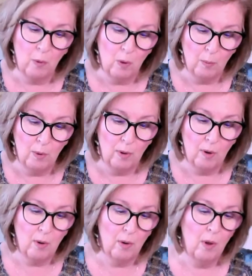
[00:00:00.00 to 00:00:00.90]

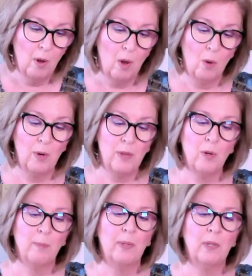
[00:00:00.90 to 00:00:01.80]
forward with
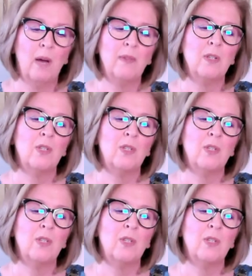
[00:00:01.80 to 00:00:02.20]
your beloved.